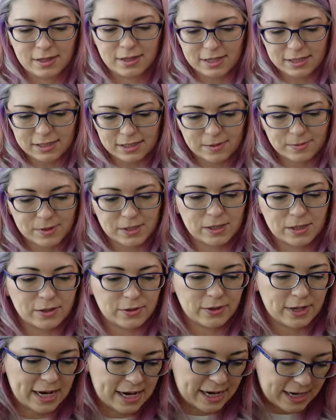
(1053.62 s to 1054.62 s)
That seems a
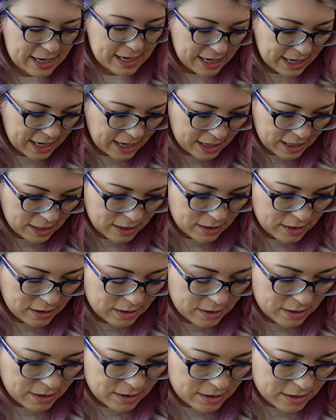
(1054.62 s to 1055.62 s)
little high
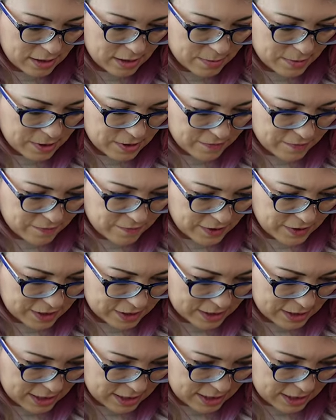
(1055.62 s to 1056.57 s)
think I'm gonna fix